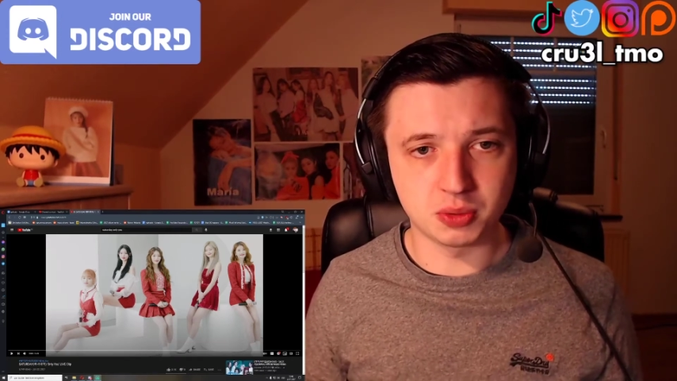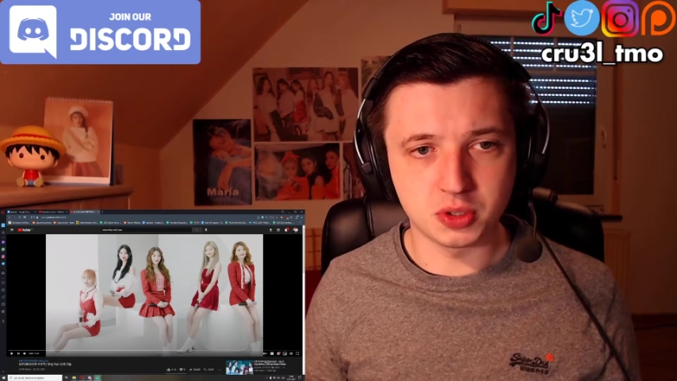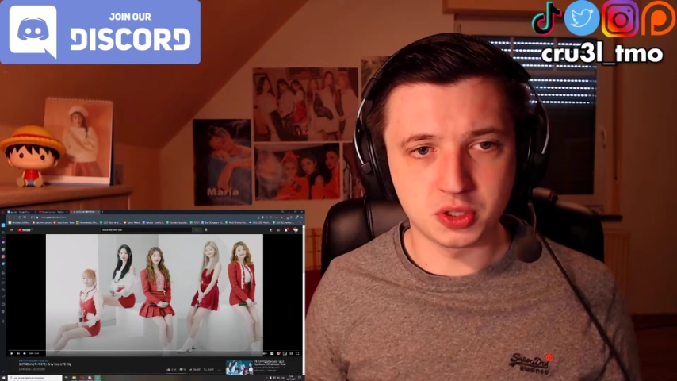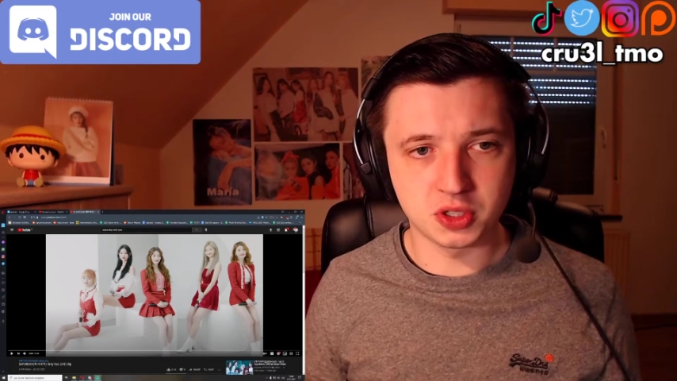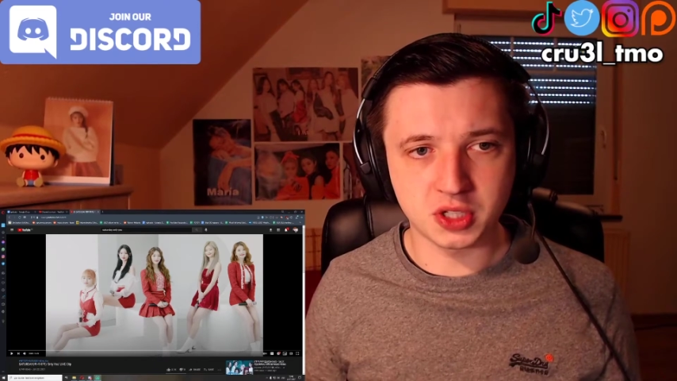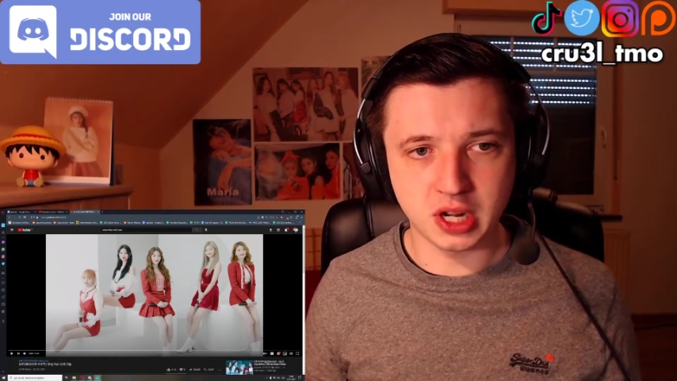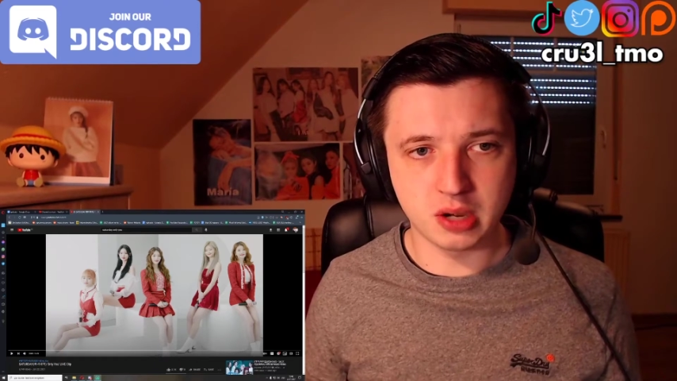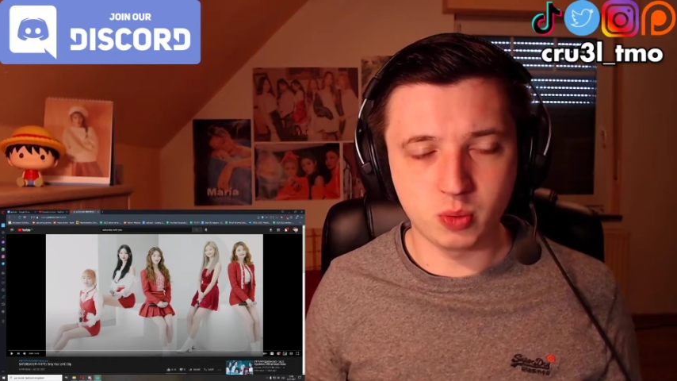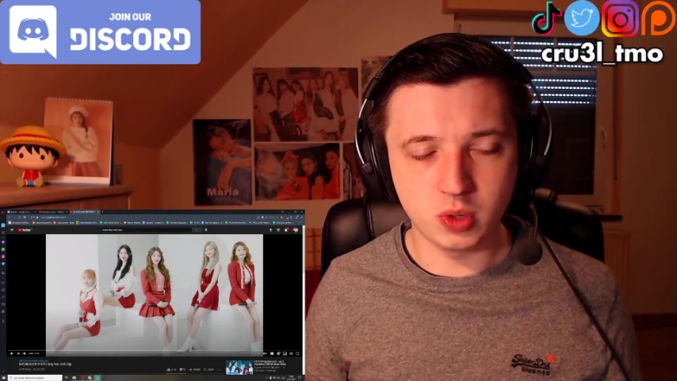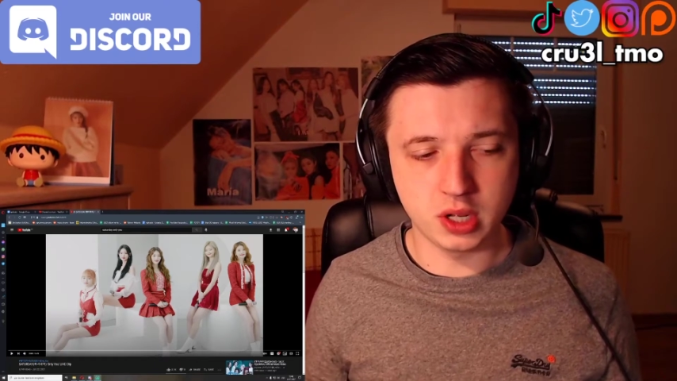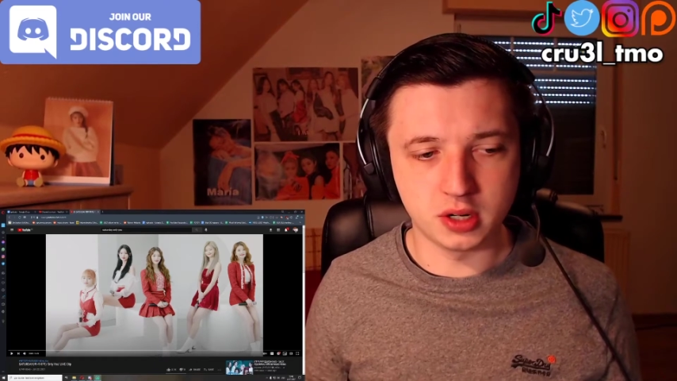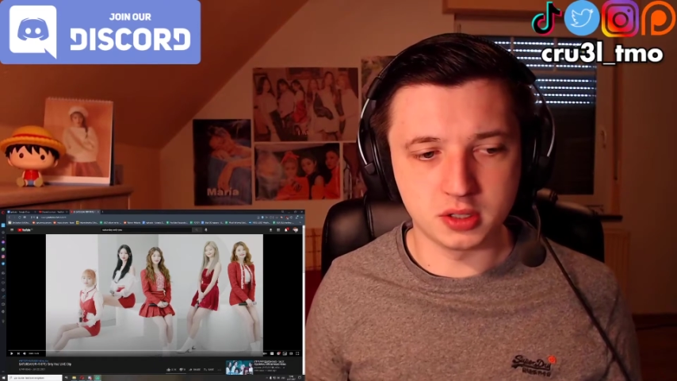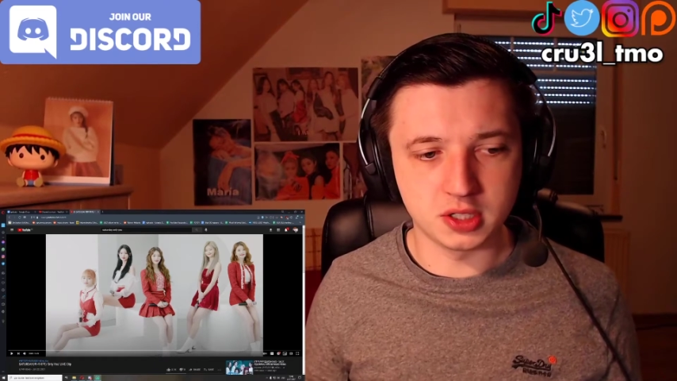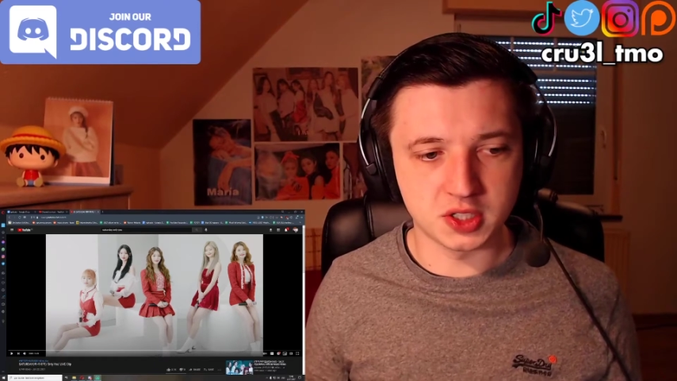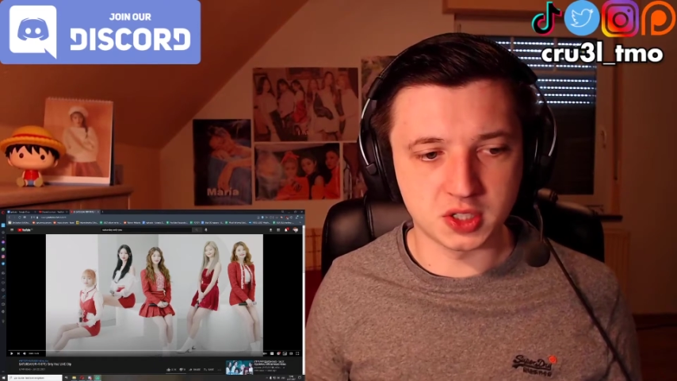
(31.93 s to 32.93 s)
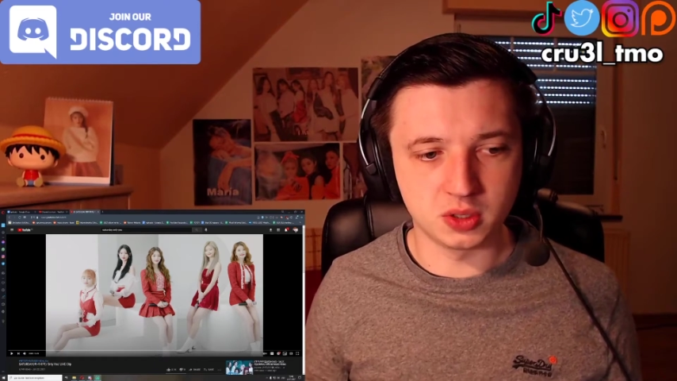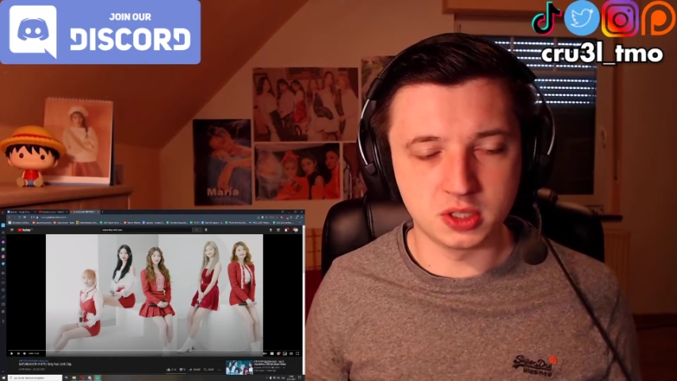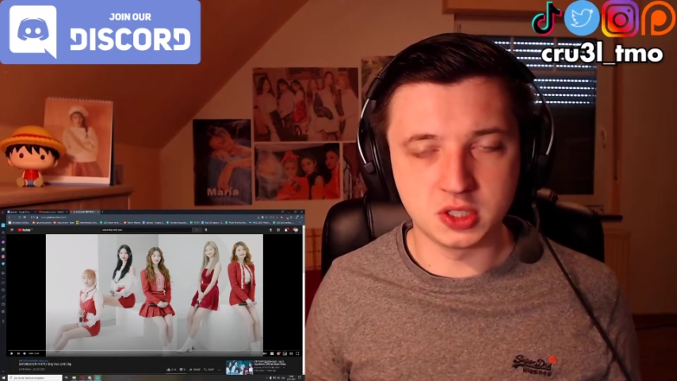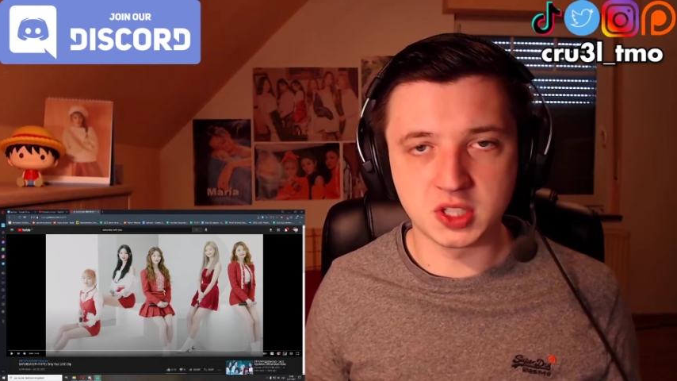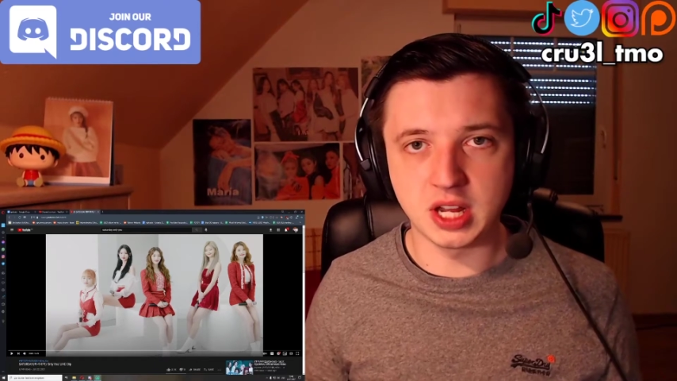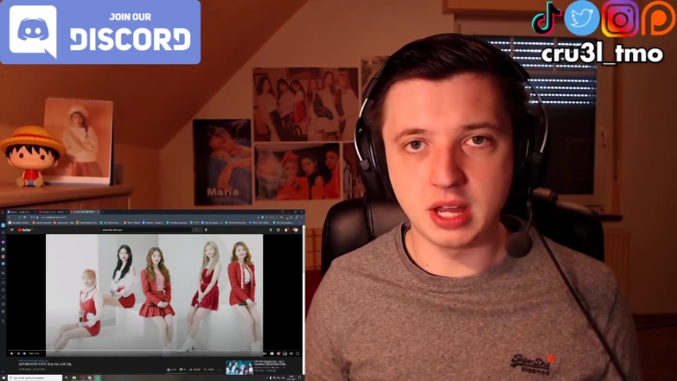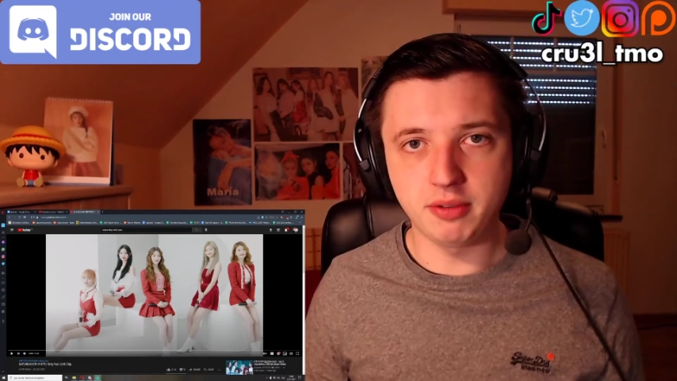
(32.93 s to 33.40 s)
which is kind of weird, there's only
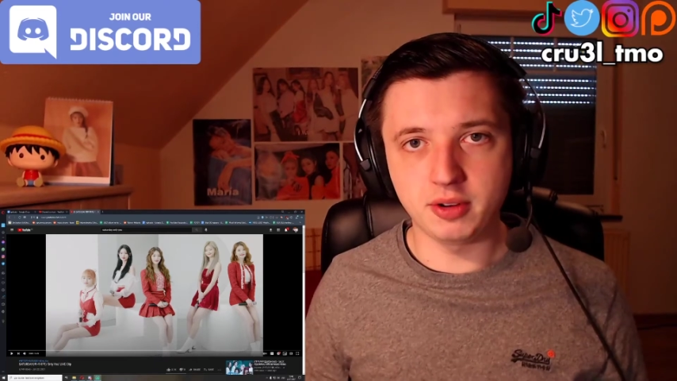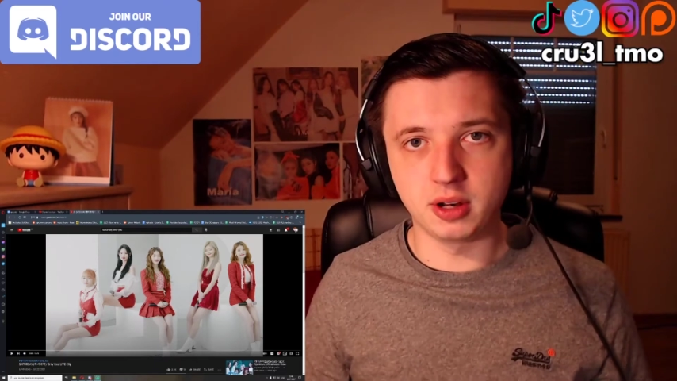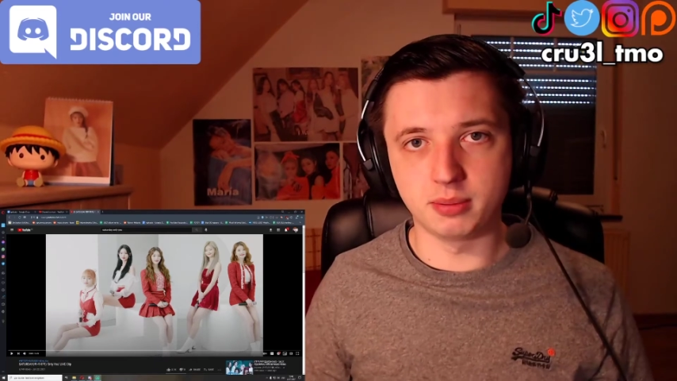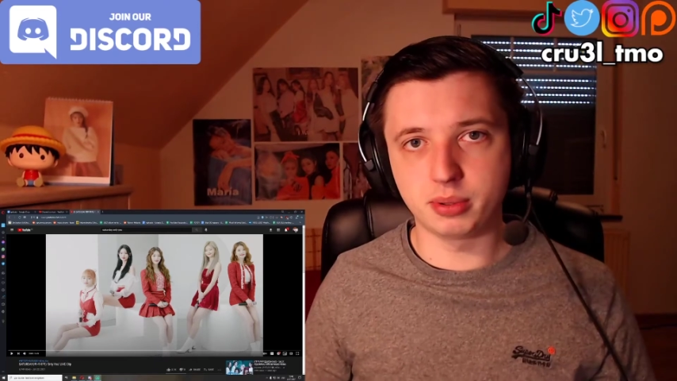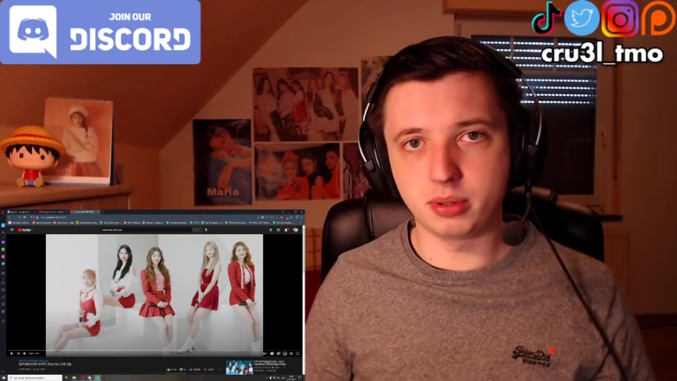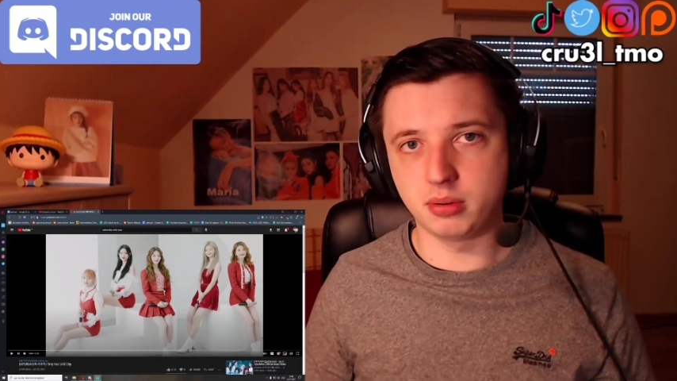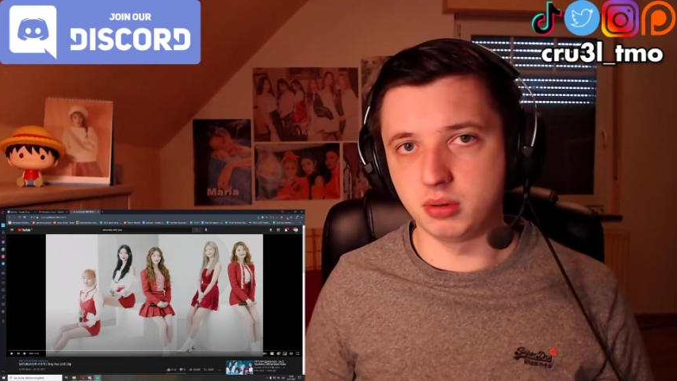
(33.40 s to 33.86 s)
this live clip.